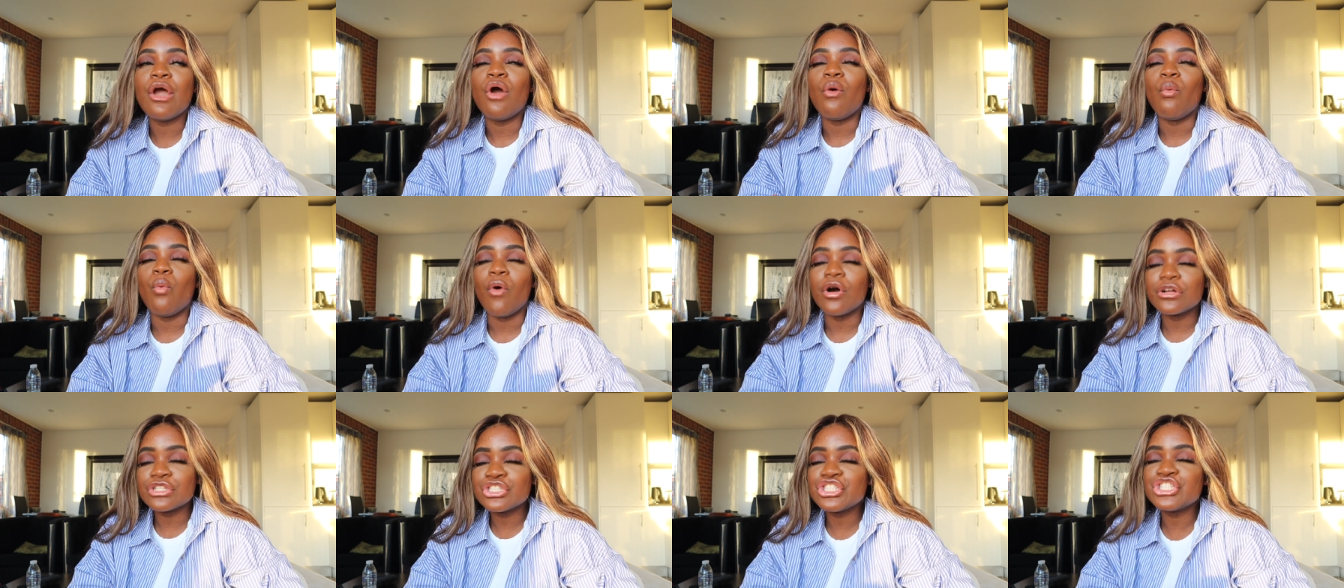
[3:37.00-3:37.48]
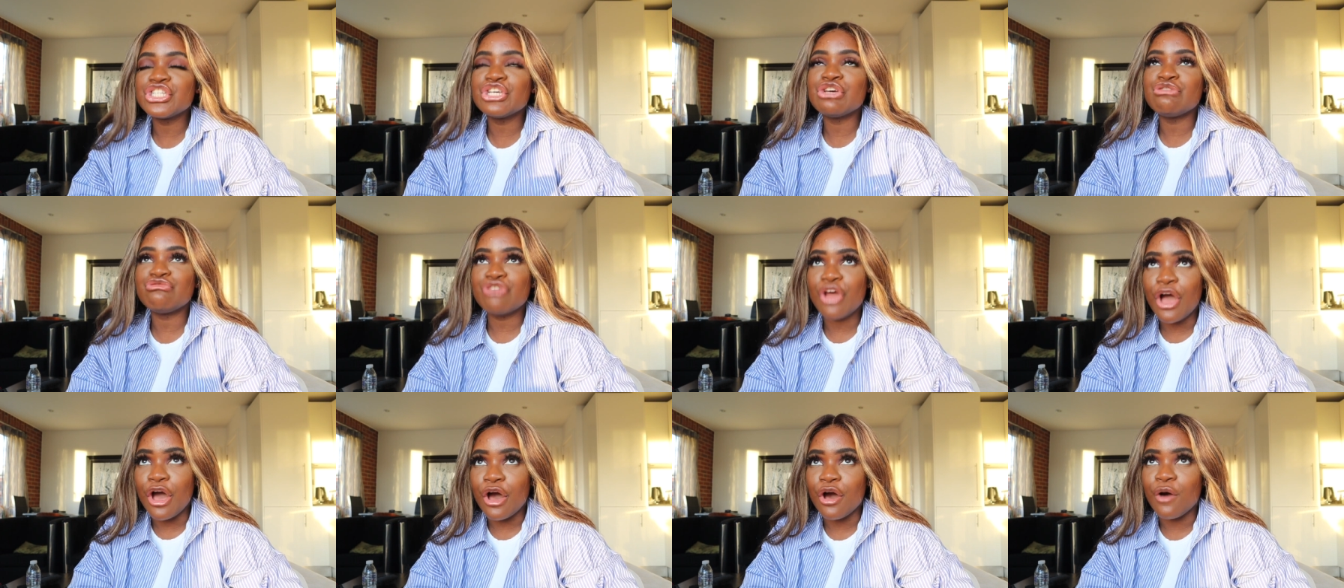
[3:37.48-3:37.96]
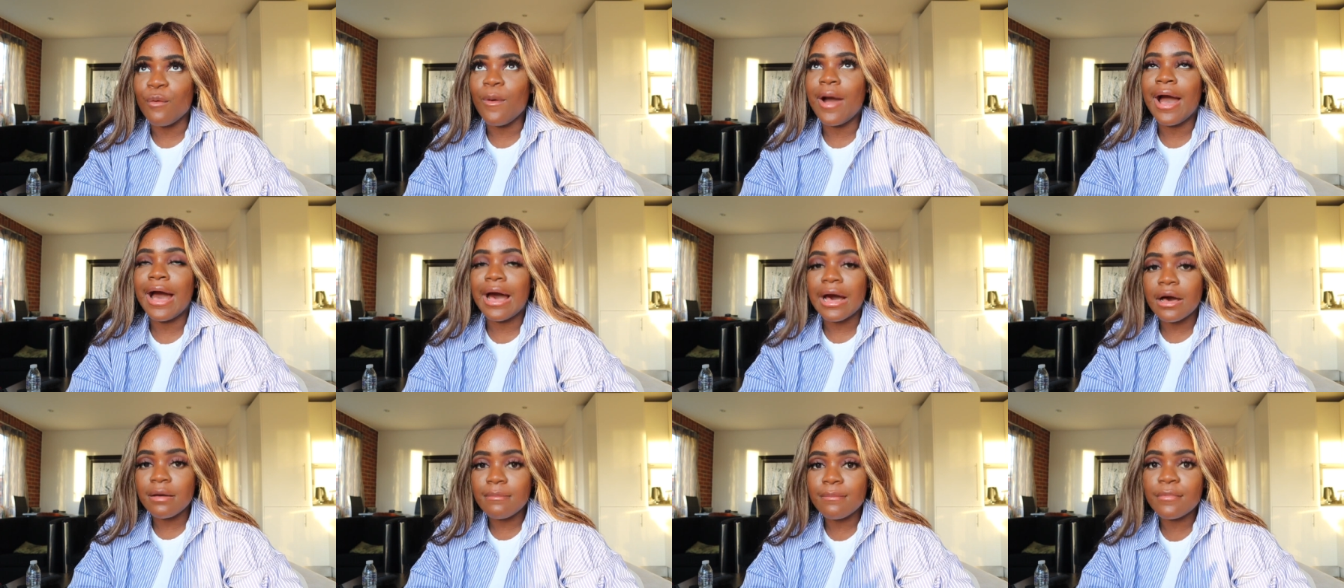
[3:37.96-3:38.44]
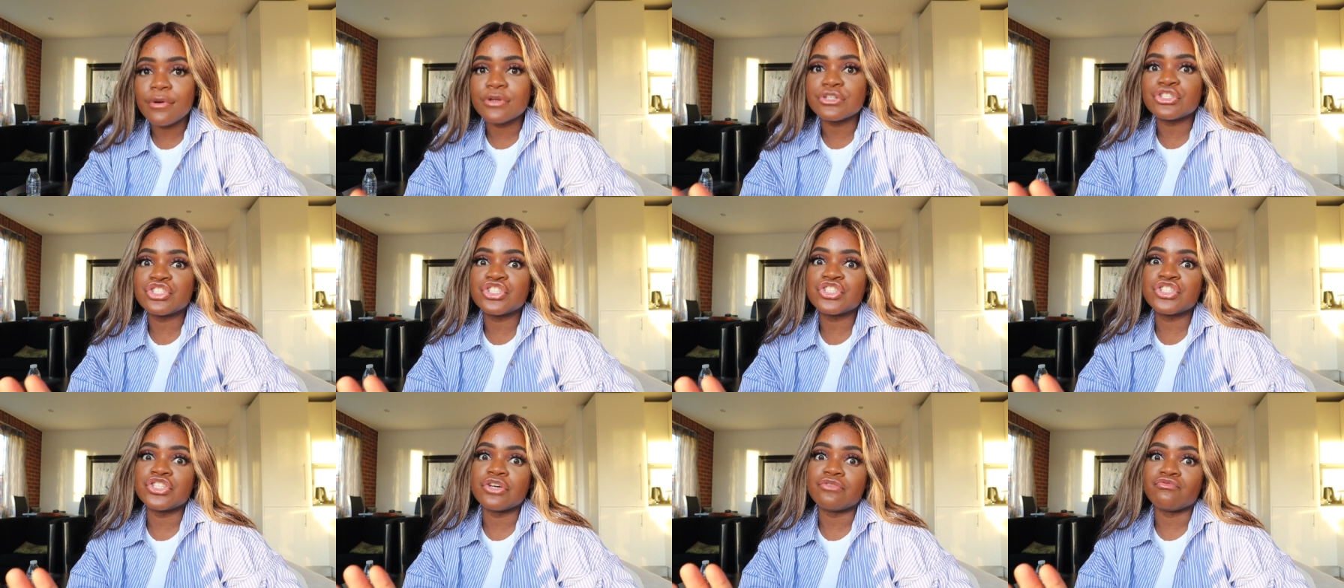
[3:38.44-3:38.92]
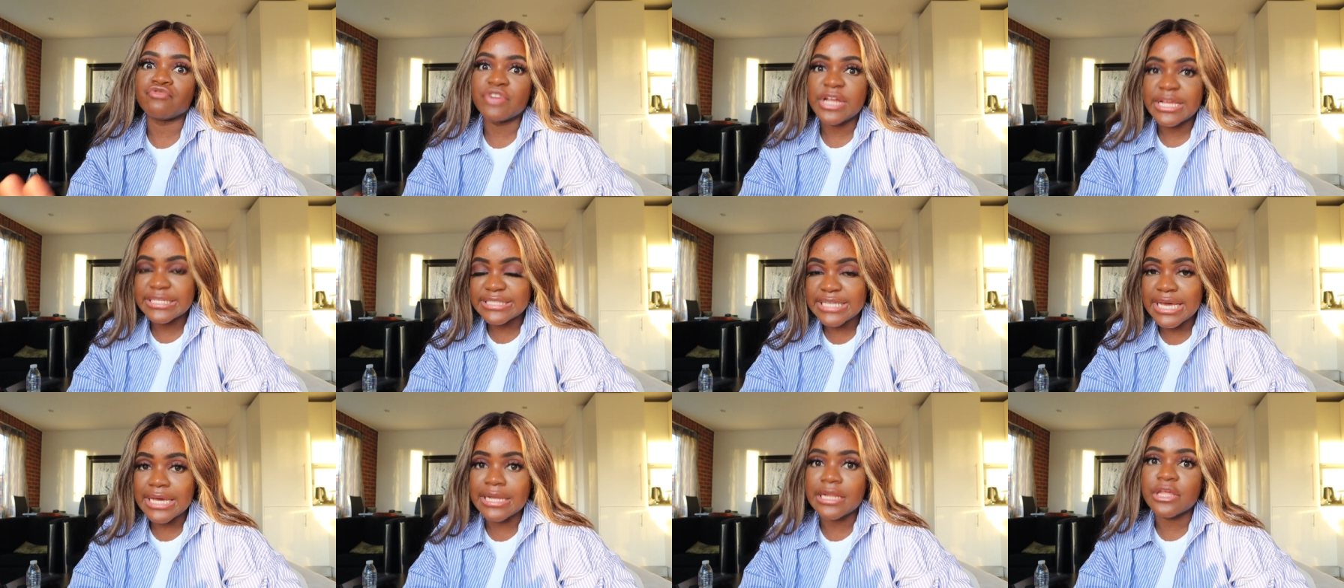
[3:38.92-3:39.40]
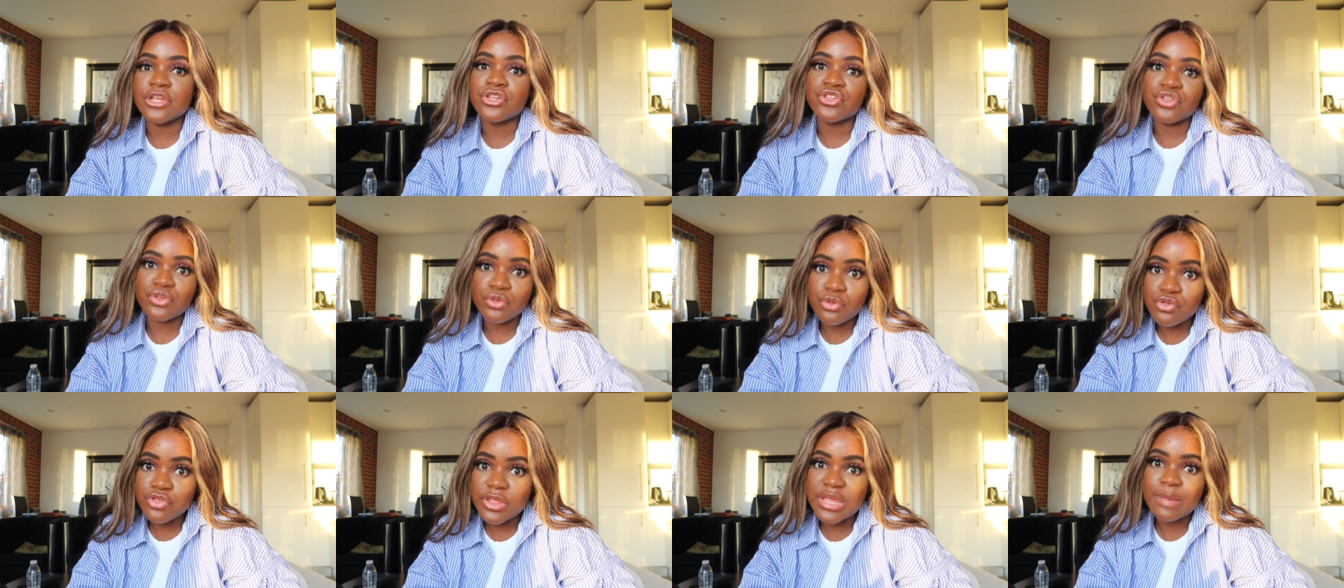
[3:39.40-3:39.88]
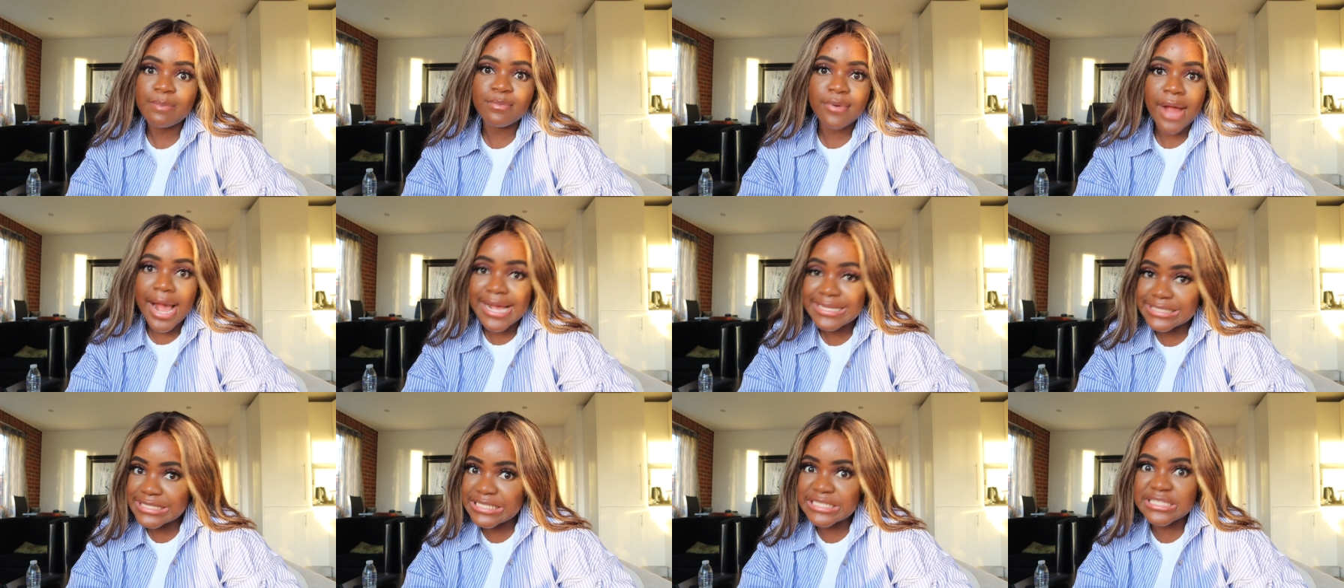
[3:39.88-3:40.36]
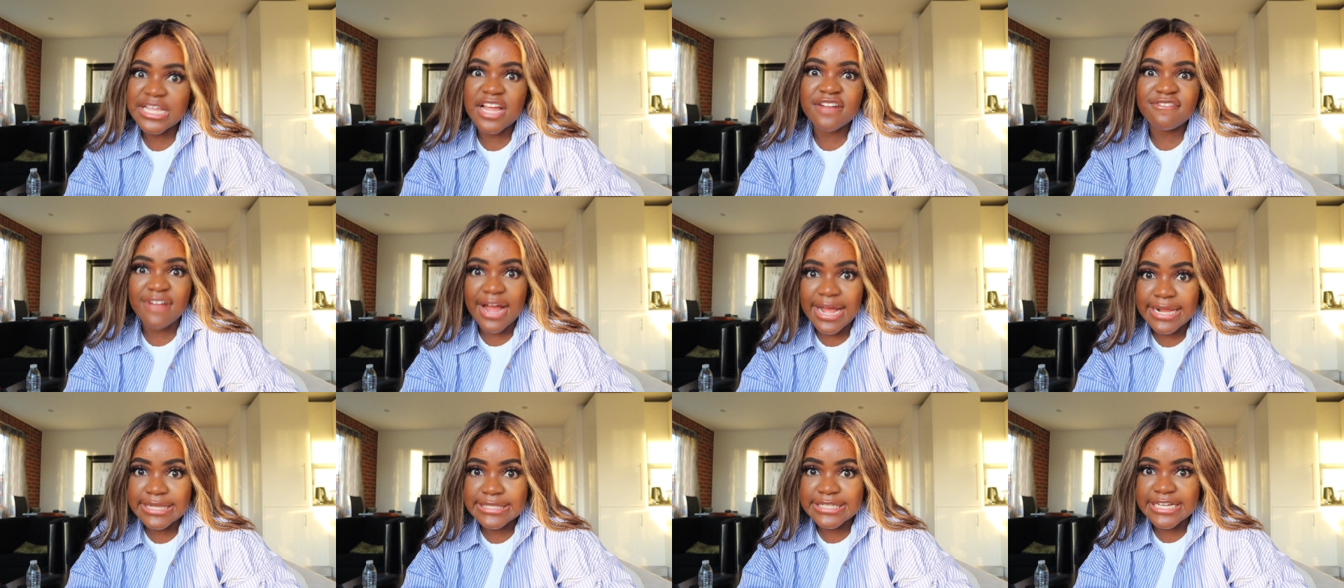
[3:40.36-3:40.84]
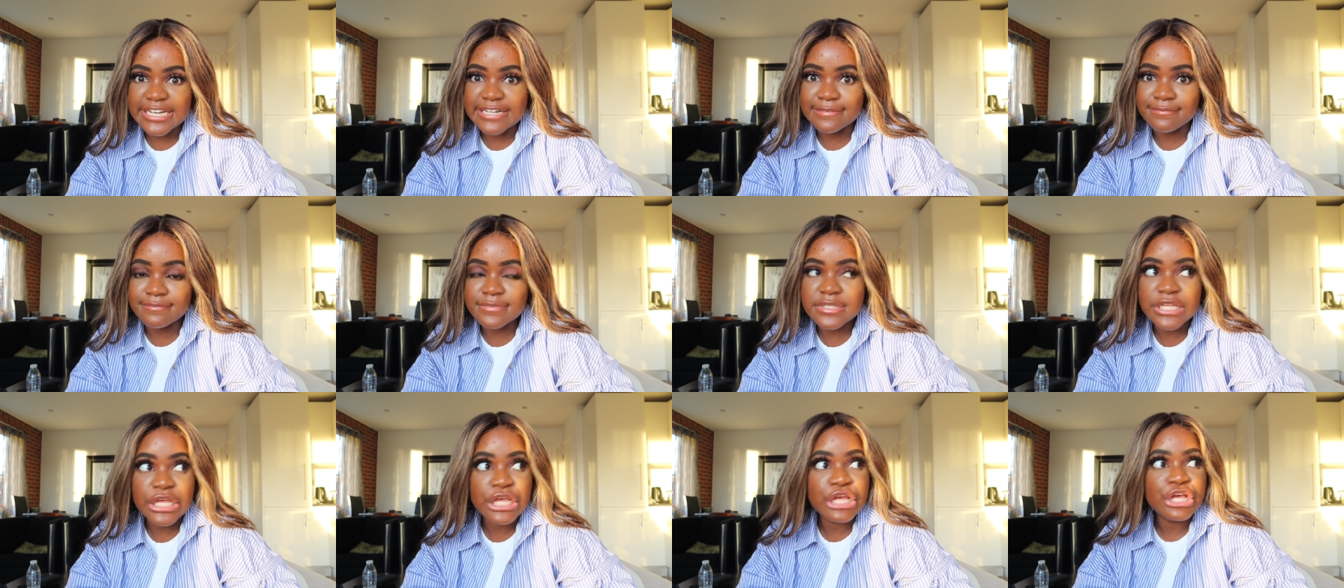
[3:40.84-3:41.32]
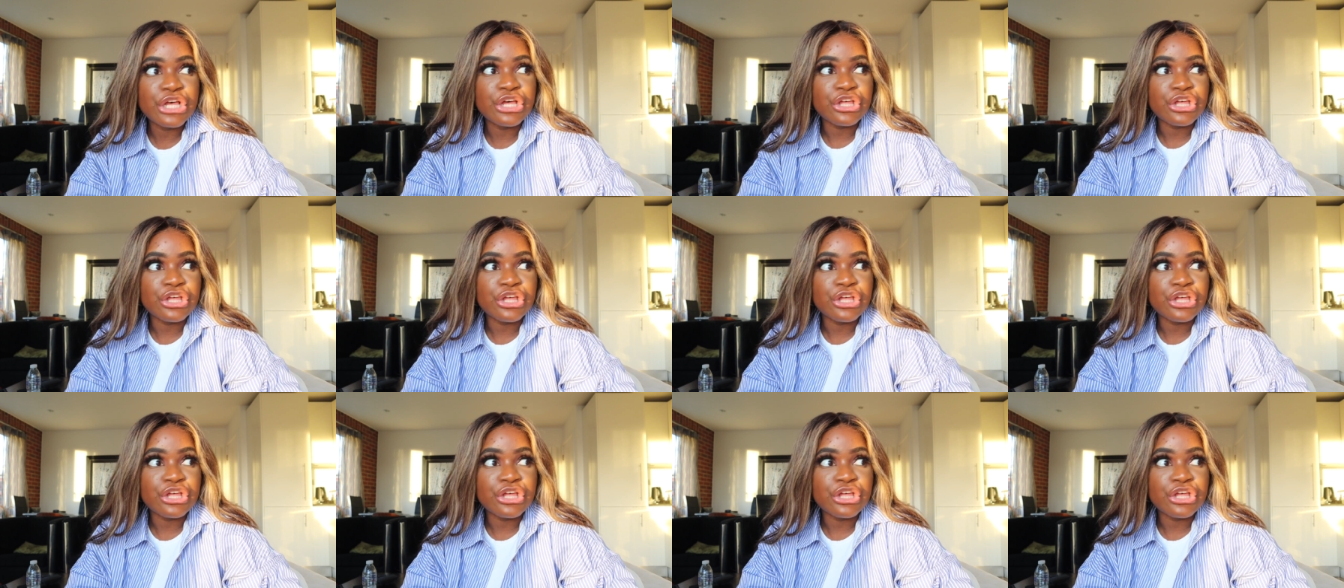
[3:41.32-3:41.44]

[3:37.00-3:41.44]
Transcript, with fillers: Once you know how much the retailer usually prices their items,